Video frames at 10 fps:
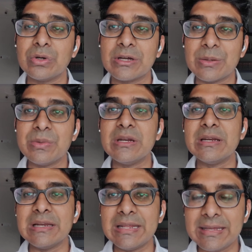
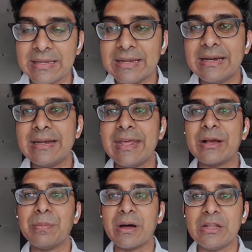criminally
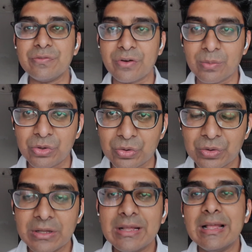take money from you.
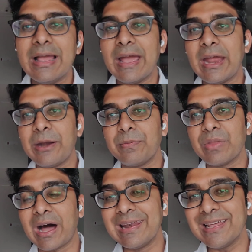
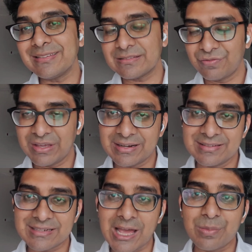And unless we can
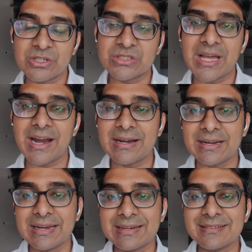establish
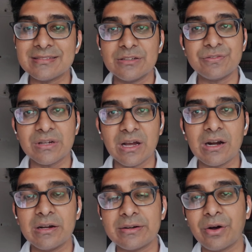that, it is
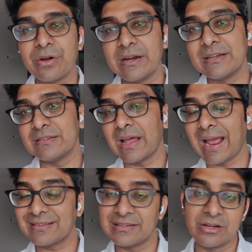difficult, or it is
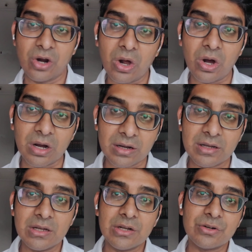actually
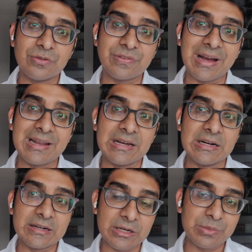wrong, to
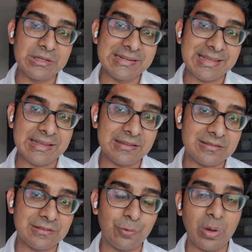file a criminal
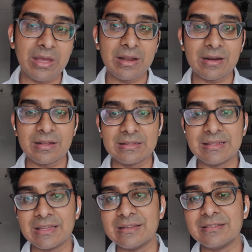case where
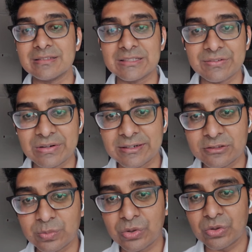there is a civil
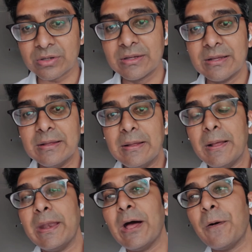dispute.
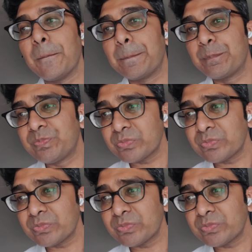Now,